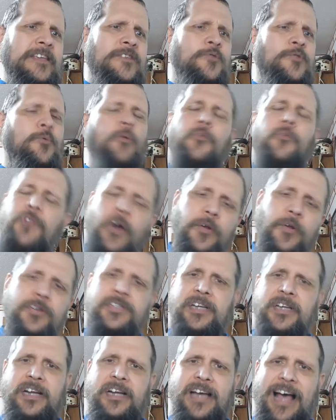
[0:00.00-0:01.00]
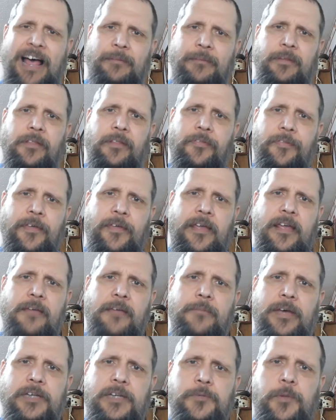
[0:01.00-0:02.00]
You will notice a common
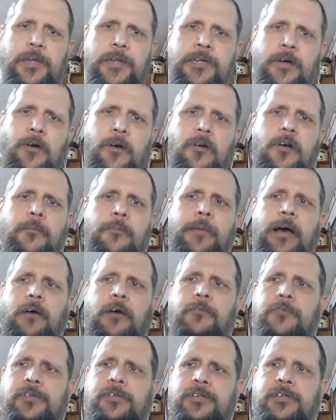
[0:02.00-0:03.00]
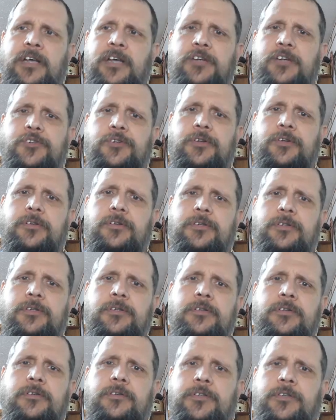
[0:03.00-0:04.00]
theme as we talk about
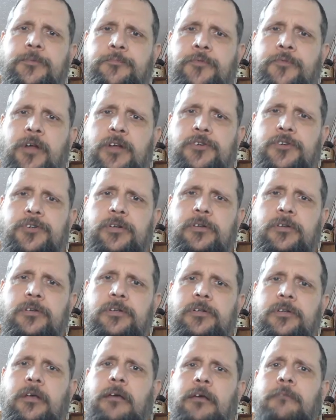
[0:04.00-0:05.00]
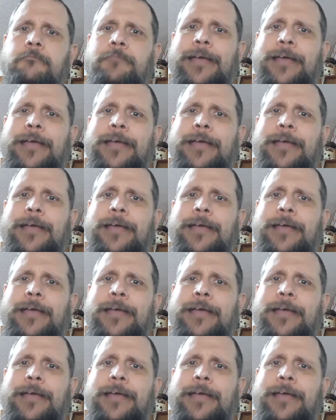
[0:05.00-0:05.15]
recessions, depressions,